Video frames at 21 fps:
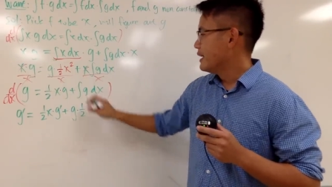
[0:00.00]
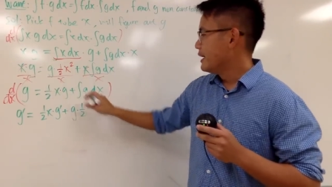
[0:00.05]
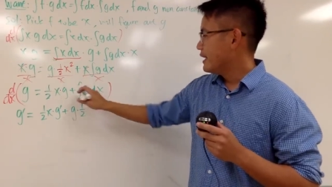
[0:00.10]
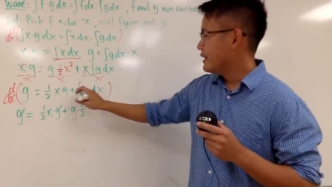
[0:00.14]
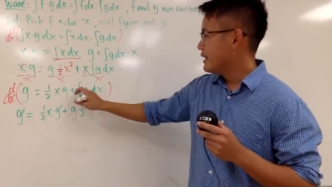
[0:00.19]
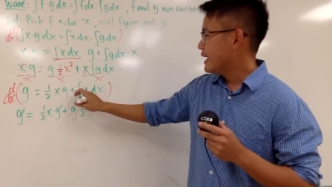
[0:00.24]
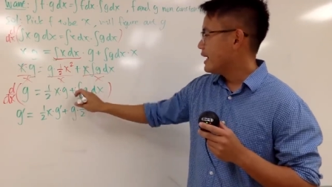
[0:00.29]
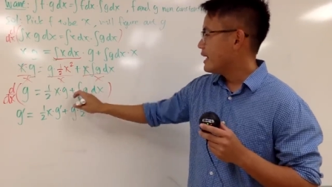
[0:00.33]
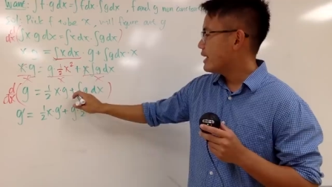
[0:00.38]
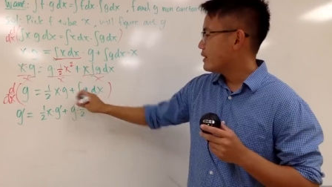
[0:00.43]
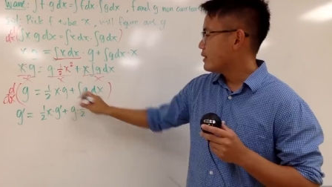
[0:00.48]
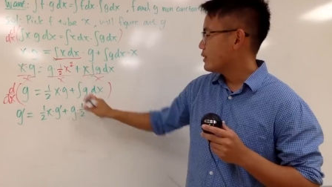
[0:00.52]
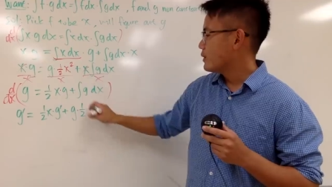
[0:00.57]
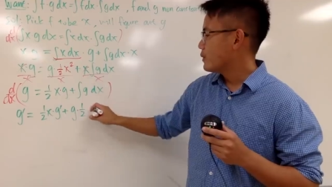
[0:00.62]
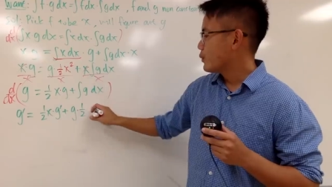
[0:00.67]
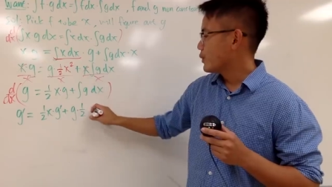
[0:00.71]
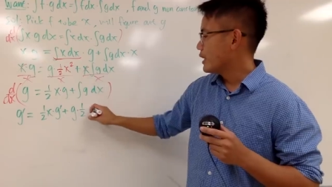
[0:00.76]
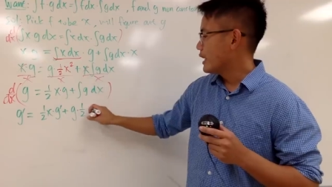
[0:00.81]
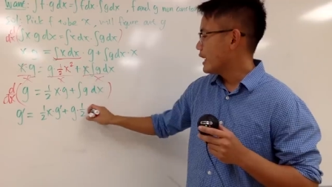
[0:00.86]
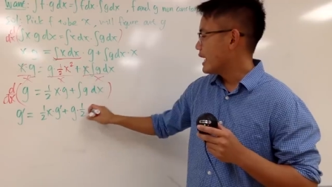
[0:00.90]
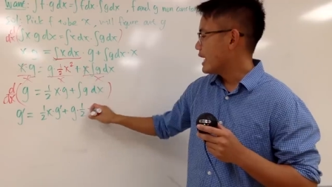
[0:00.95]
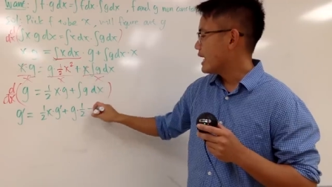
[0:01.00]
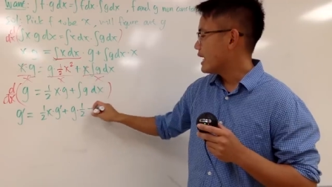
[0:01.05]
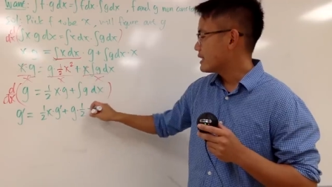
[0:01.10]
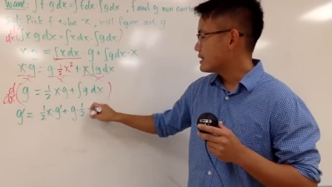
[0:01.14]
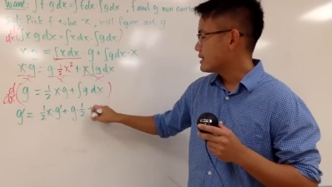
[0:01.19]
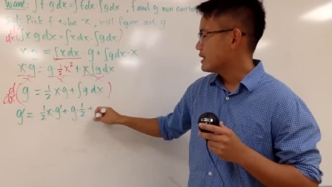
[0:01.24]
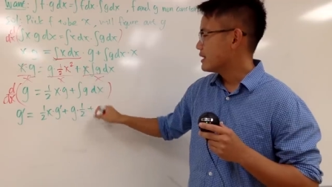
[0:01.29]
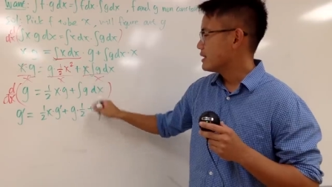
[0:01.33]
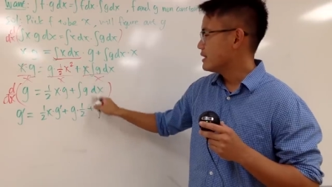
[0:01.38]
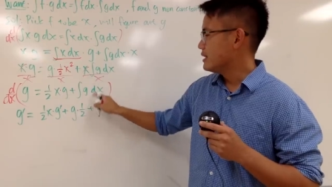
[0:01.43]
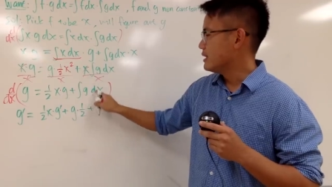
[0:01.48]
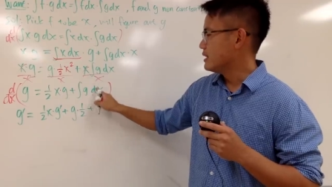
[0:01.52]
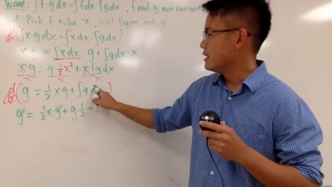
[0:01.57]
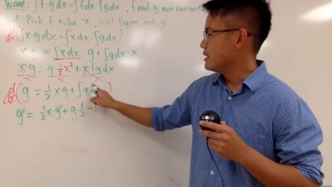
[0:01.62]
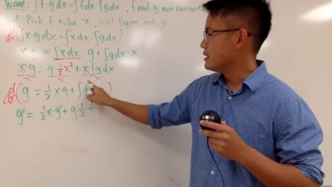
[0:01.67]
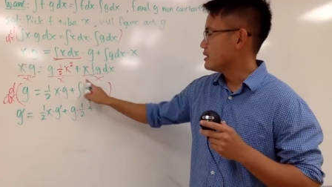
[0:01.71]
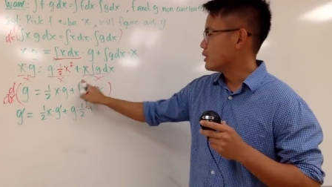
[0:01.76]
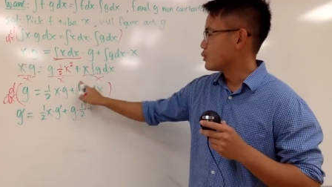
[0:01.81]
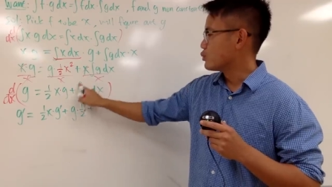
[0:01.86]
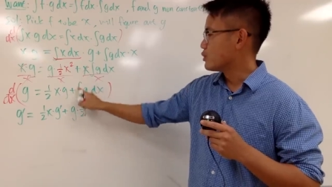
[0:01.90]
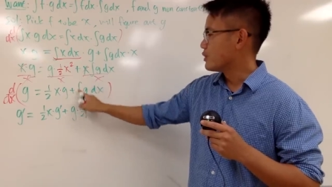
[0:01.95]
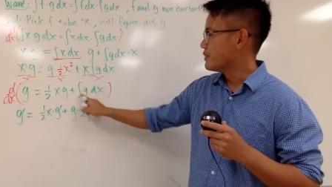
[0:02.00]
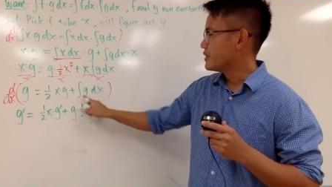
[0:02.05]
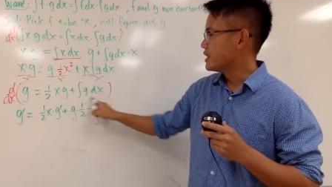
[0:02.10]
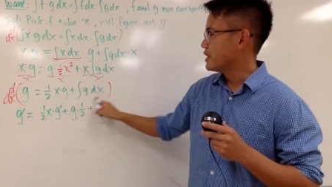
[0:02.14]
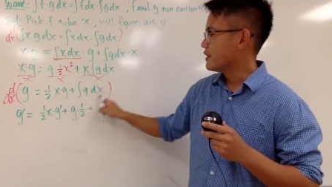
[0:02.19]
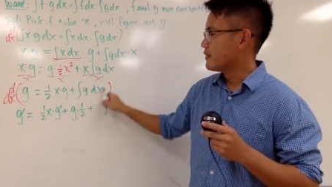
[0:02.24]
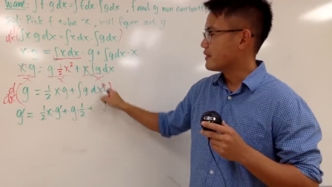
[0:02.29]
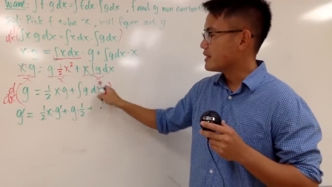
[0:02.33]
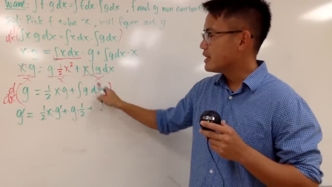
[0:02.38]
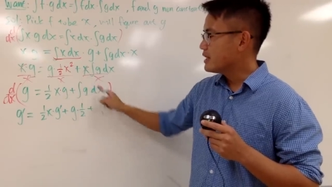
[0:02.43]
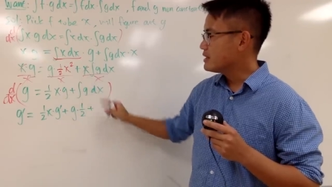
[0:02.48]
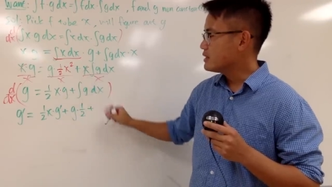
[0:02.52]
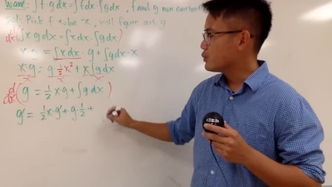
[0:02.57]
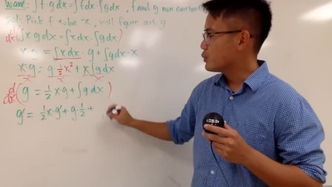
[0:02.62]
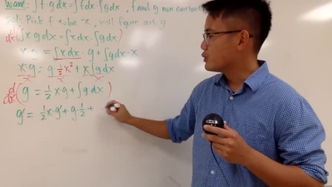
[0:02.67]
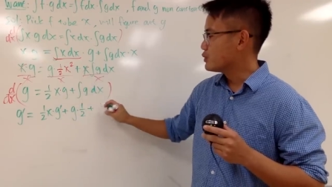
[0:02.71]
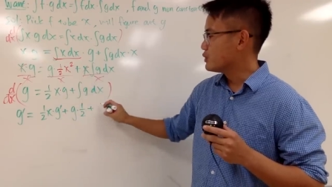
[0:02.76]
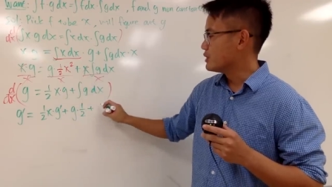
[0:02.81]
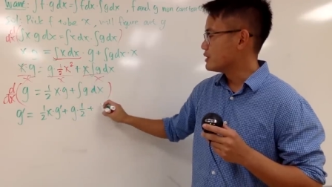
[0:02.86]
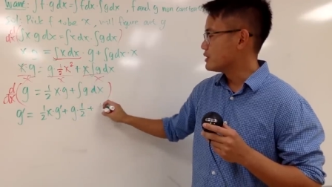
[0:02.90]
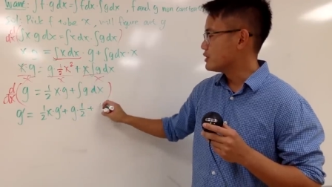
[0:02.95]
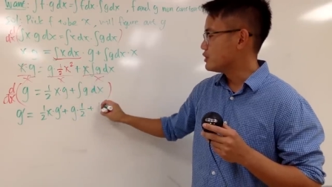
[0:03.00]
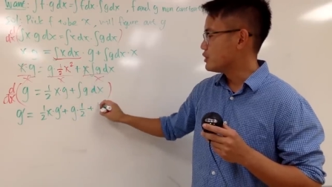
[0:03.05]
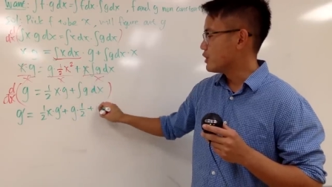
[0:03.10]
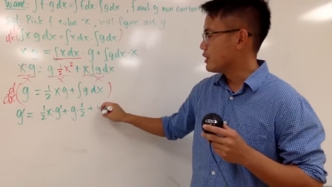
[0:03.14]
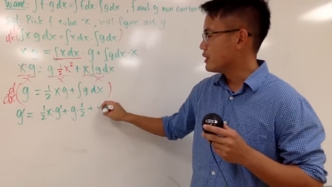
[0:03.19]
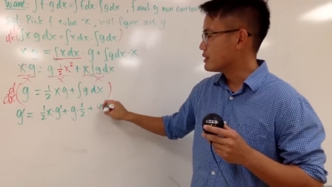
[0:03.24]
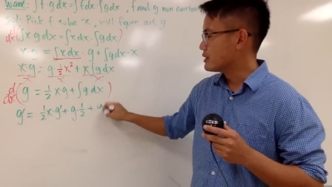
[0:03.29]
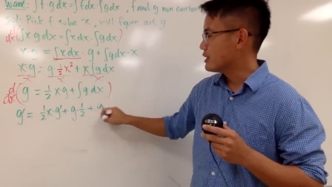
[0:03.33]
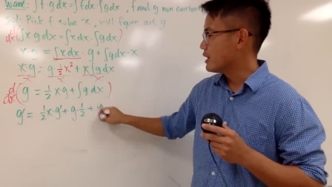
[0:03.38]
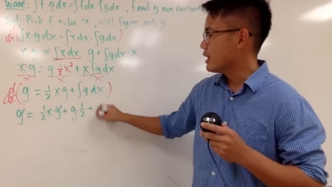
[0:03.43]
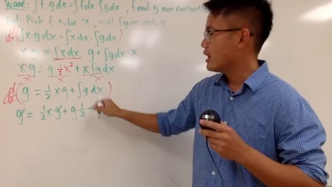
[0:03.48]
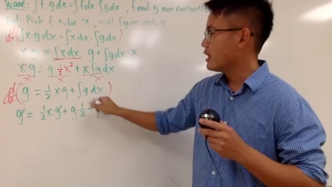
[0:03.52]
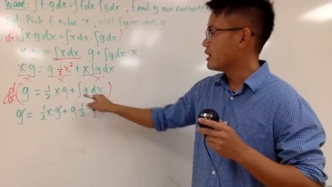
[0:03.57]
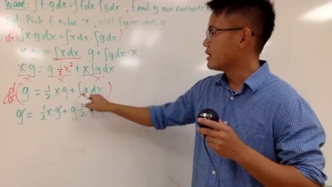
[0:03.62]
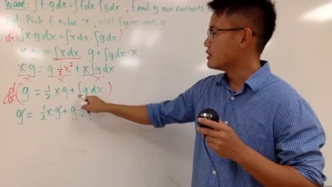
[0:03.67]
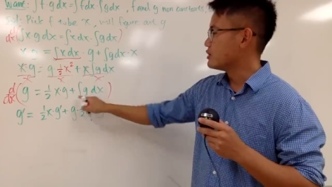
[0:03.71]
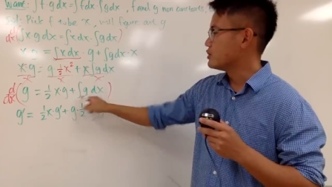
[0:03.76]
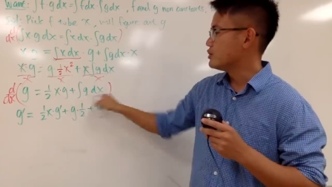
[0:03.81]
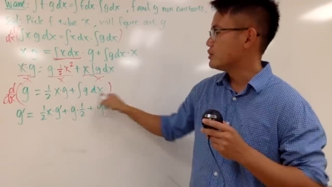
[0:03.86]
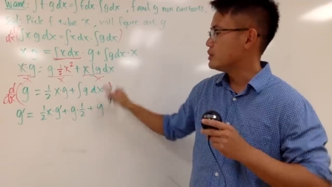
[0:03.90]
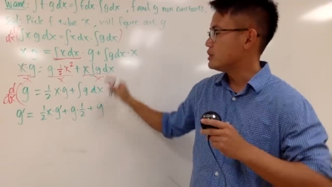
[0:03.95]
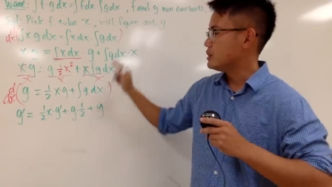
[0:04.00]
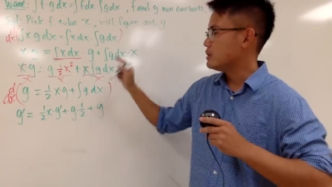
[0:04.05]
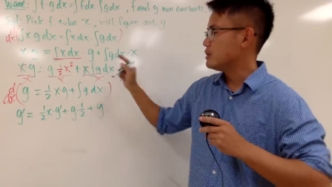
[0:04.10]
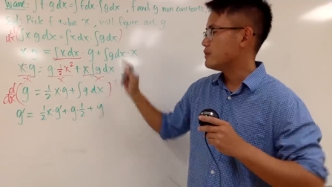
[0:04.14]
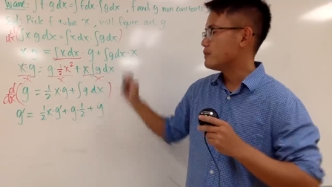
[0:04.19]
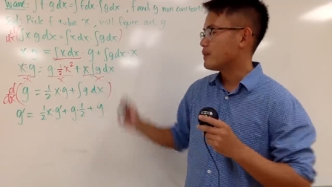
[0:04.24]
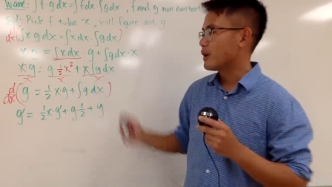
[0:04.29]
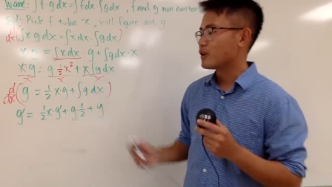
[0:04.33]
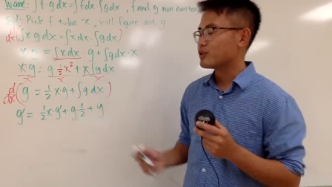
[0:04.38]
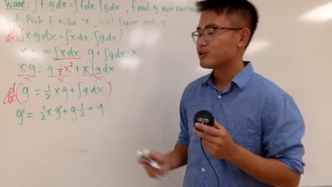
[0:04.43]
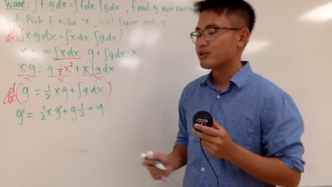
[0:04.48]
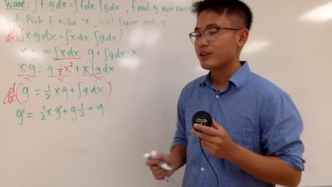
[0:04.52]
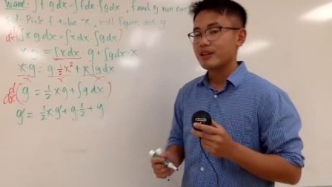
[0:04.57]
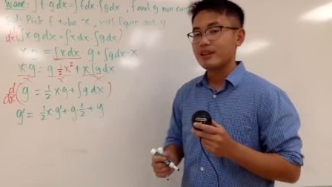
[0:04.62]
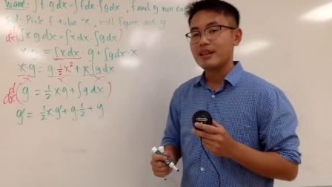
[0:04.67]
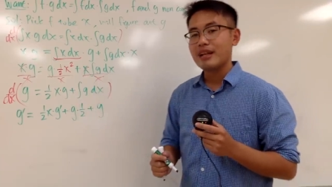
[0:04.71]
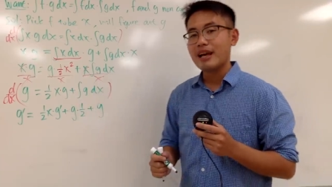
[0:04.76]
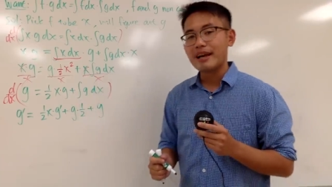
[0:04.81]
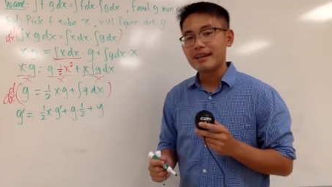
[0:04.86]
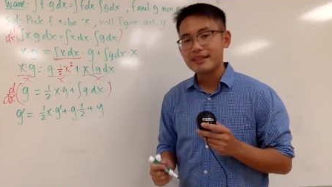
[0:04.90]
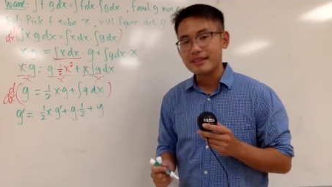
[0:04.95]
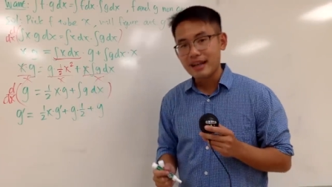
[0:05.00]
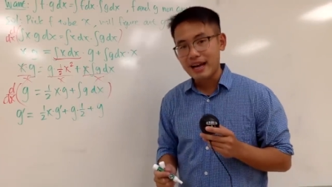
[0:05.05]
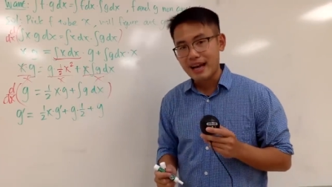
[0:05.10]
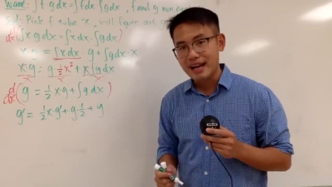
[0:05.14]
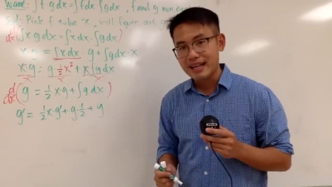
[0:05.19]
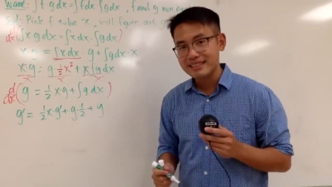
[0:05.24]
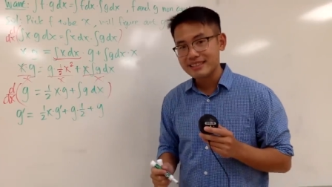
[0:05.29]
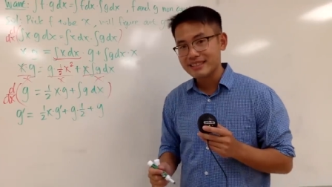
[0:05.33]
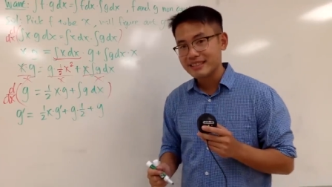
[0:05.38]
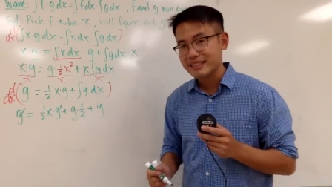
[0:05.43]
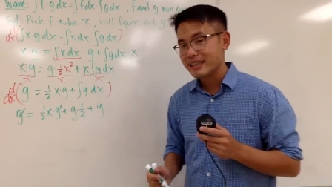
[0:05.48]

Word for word: And then we add the derivative of this, which is just a g function, like that.